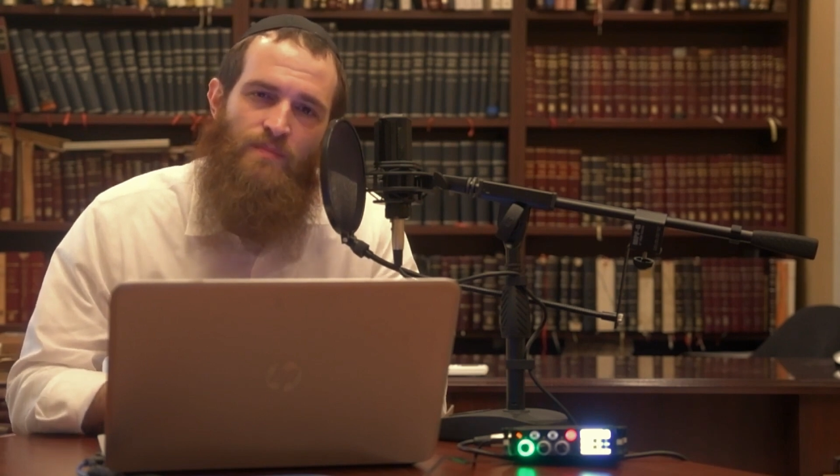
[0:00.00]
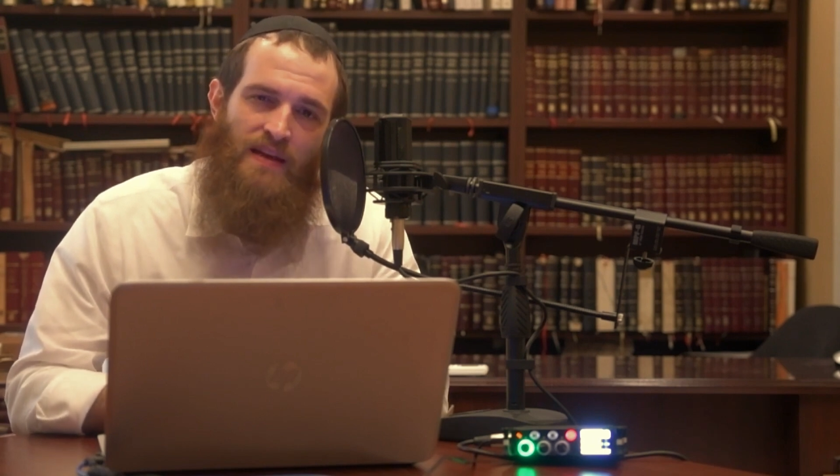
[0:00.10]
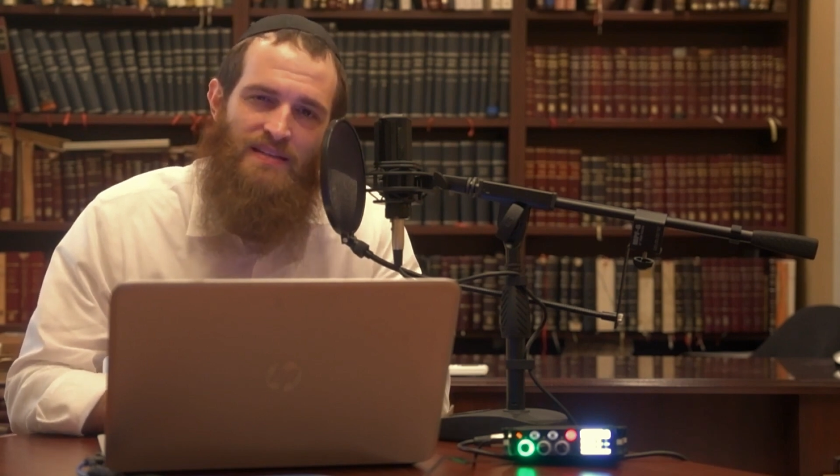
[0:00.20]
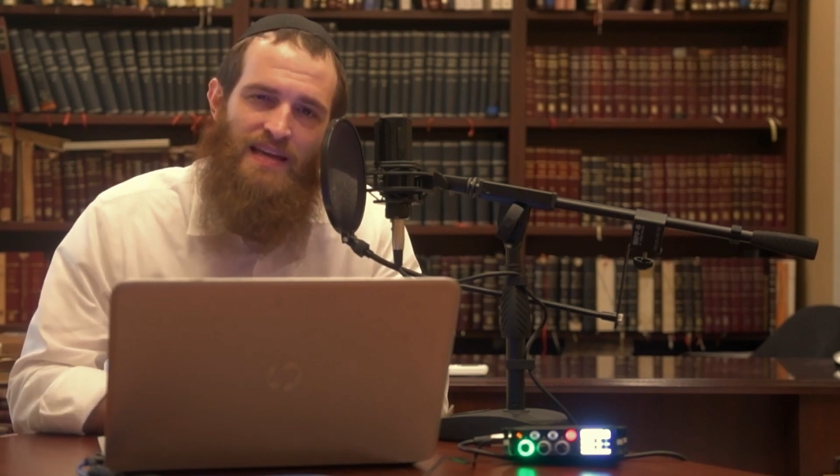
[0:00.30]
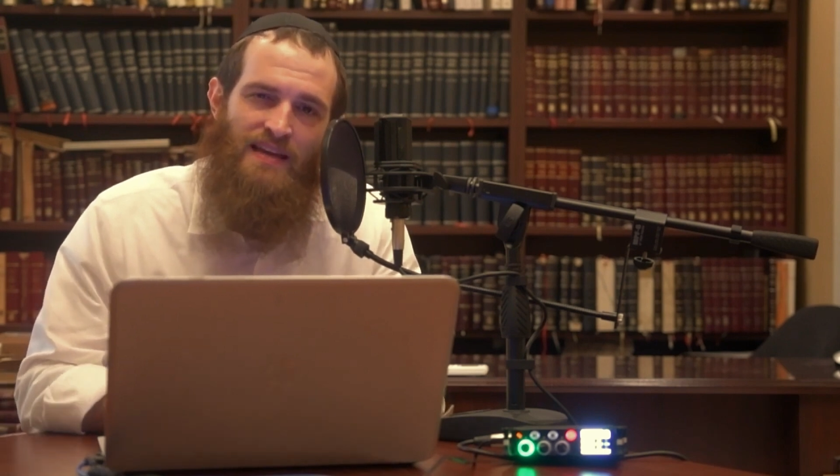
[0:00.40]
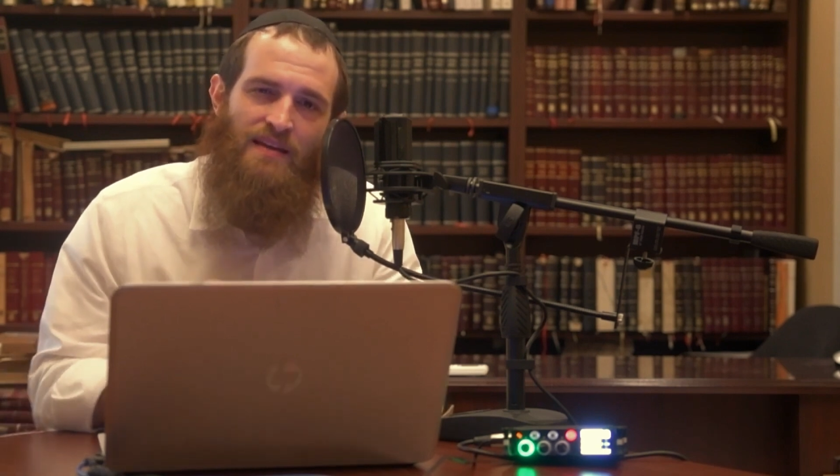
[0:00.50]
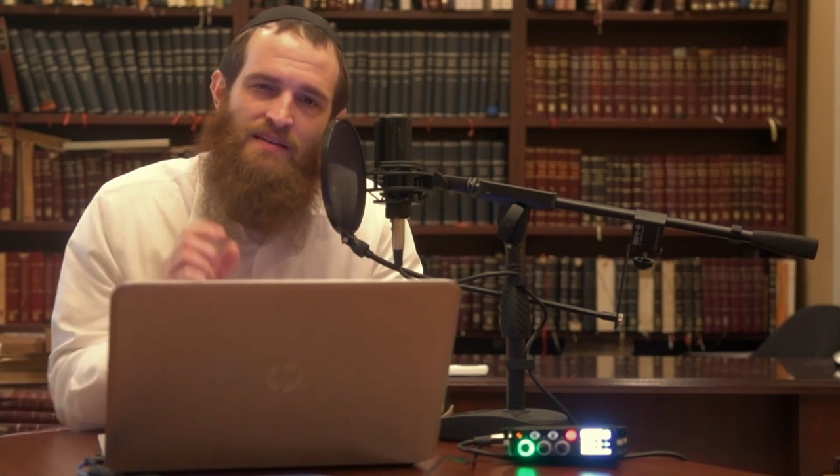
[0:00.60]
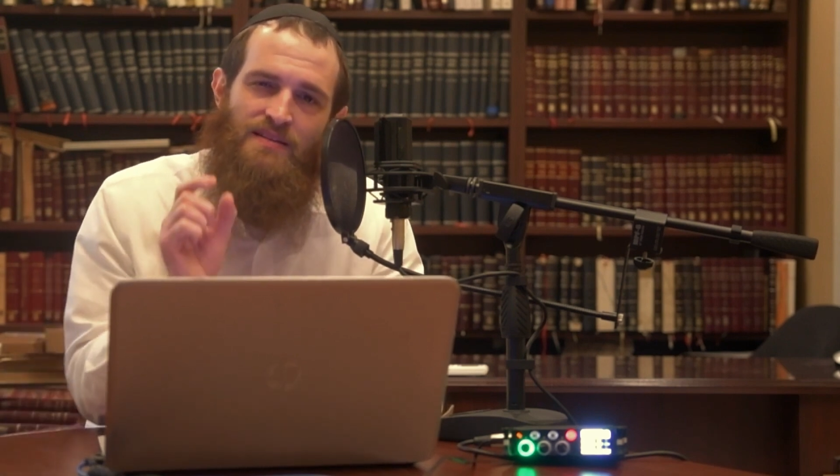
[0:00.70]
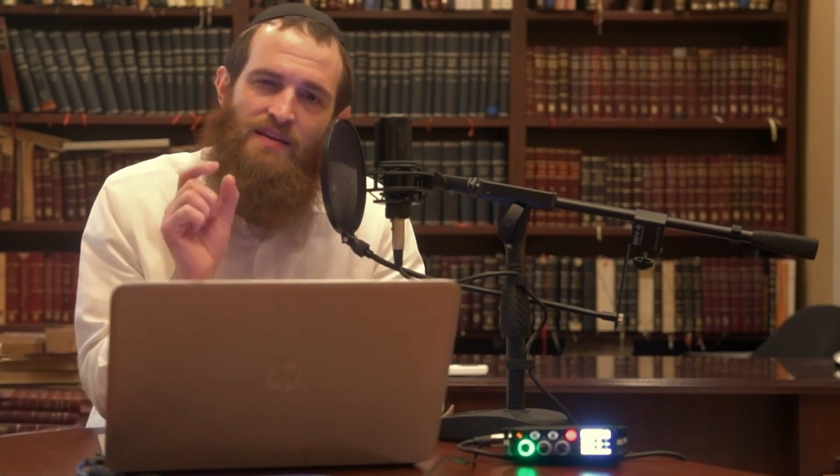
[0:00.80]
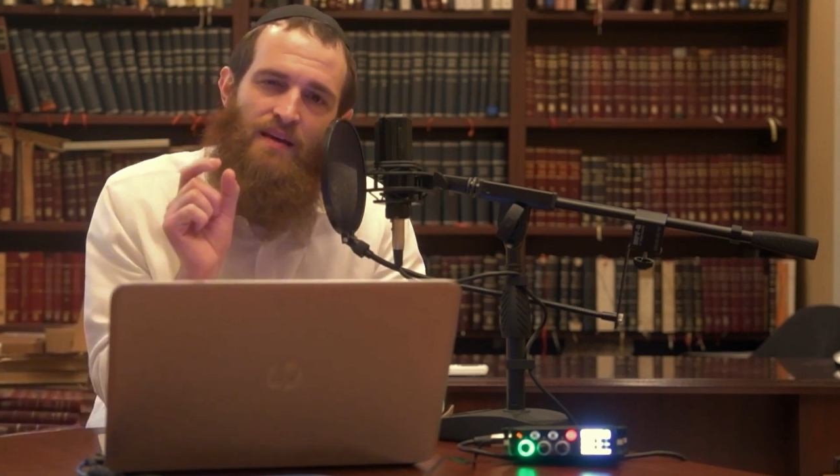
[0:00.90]
to maintain it
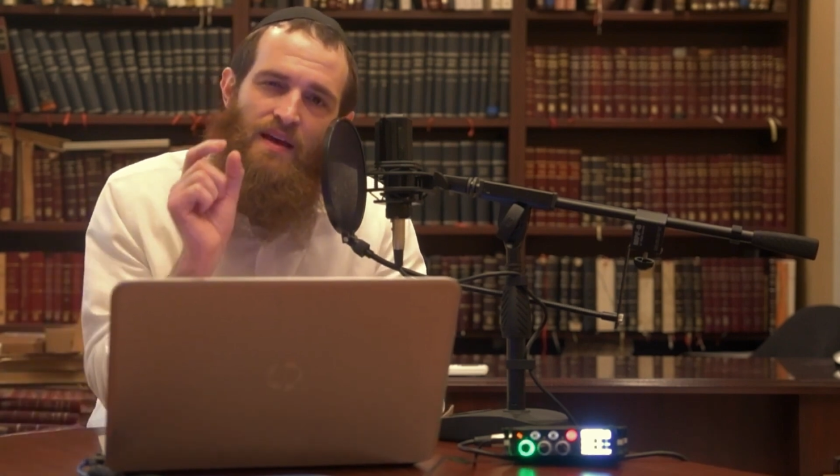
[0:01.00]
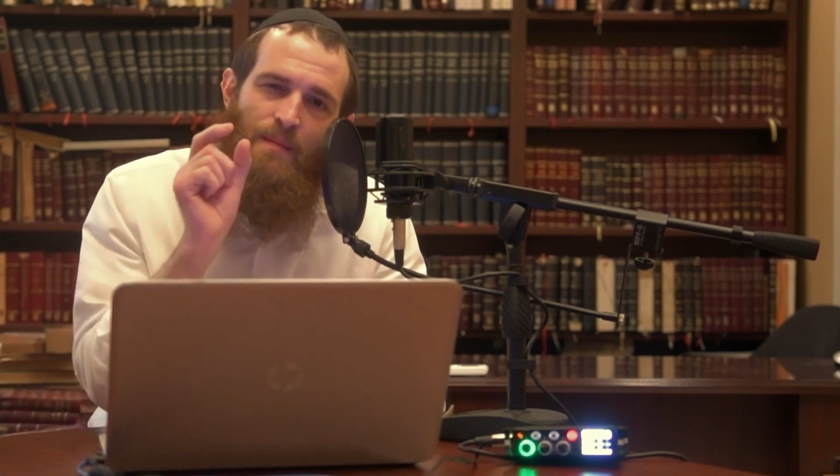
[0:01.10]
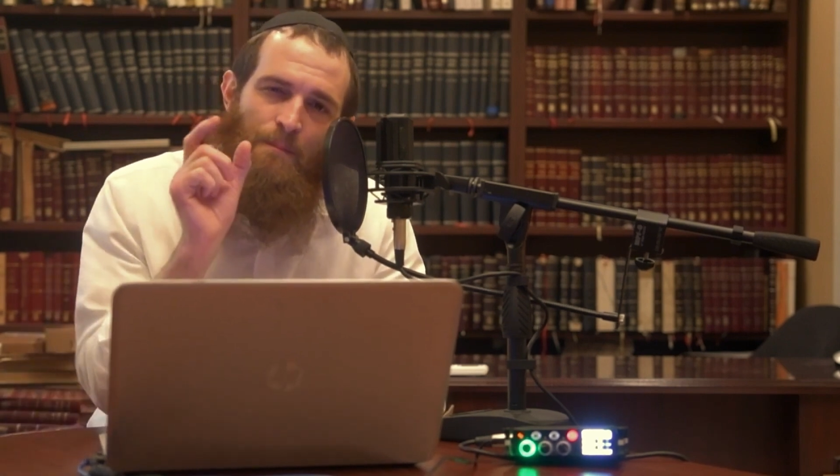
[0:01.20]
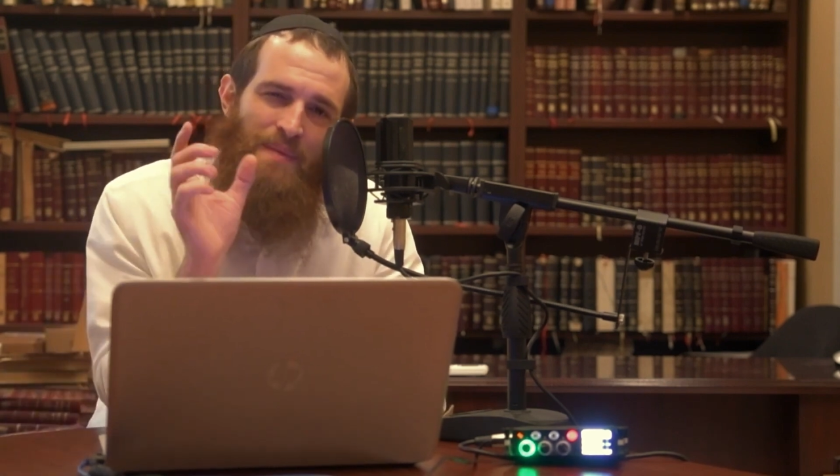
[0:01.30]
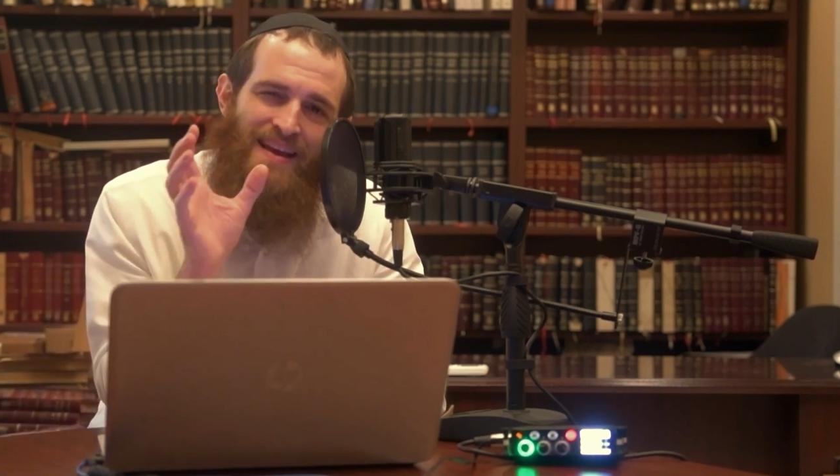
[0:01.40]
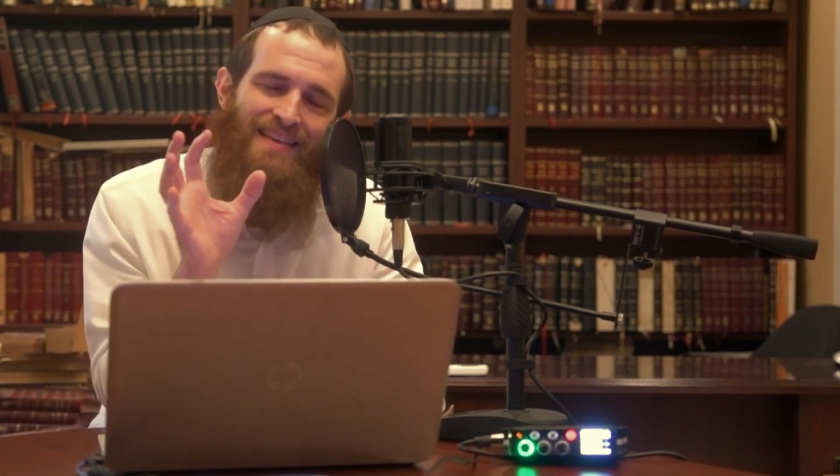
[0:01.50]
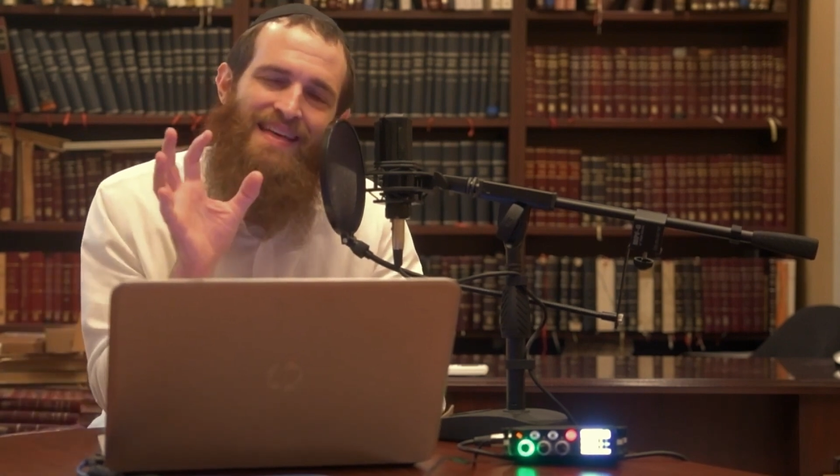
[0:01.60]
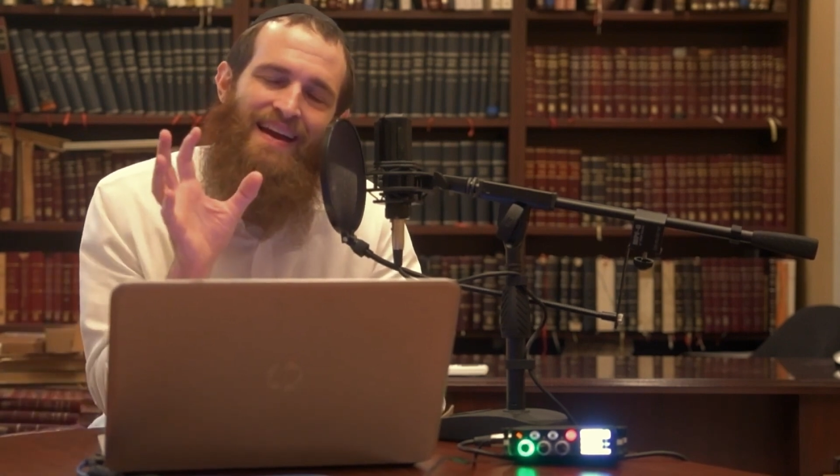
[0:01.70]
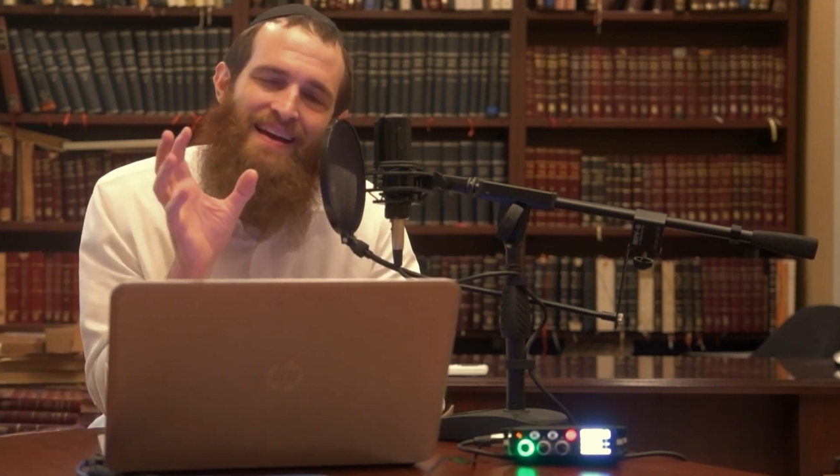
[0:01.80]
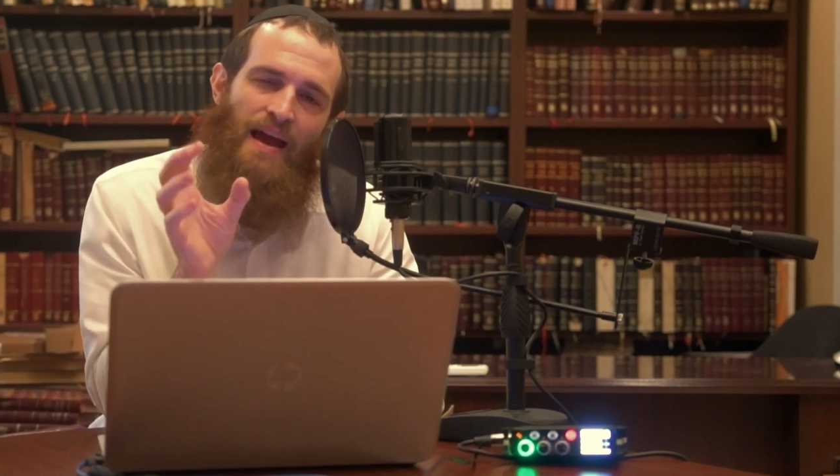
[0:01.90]
and to make
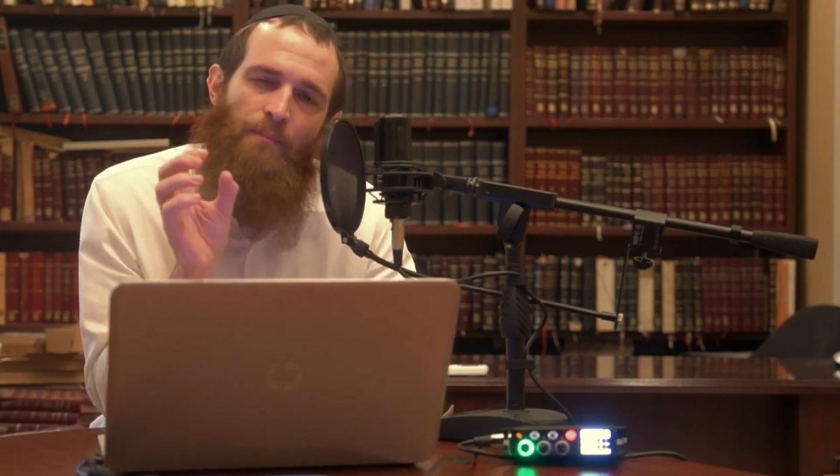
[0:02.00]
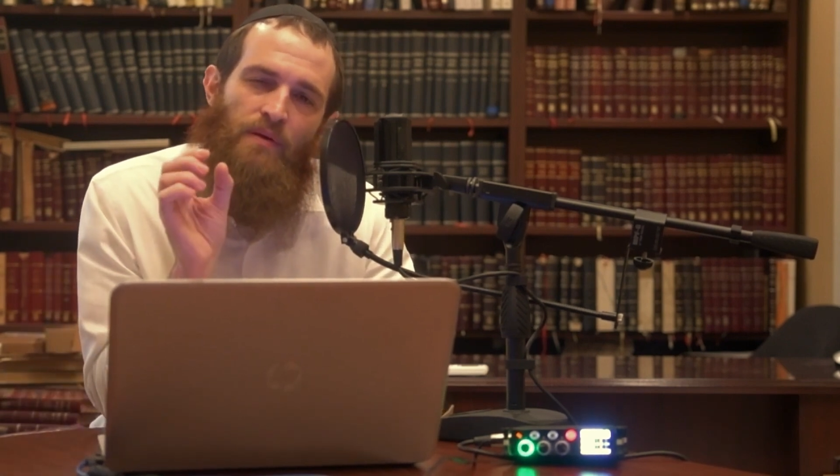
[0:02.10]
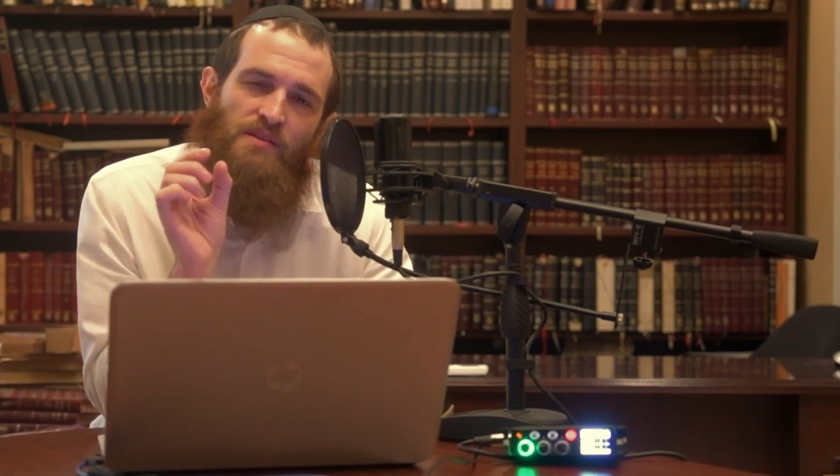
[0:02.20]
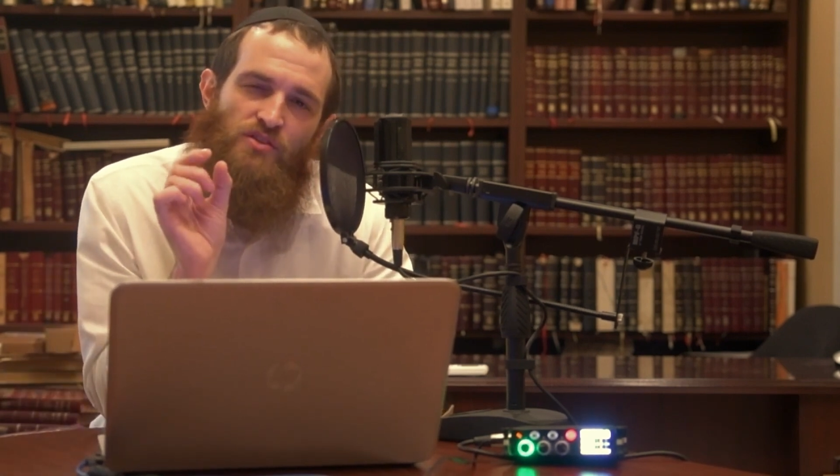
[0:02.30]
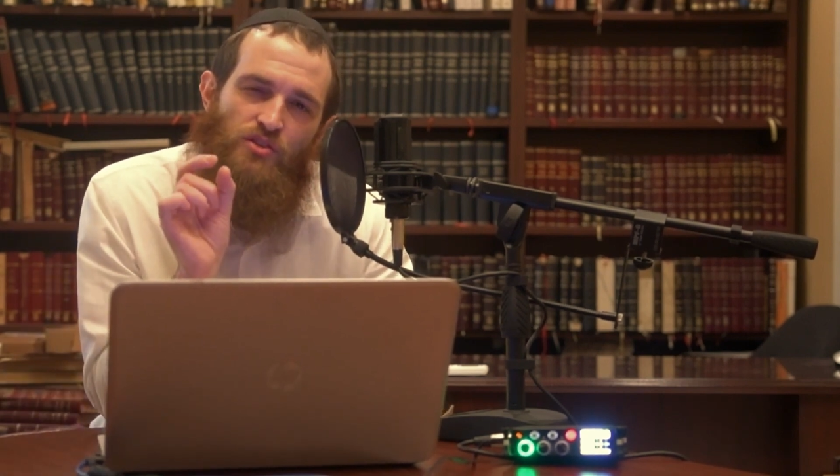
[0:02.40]
that gap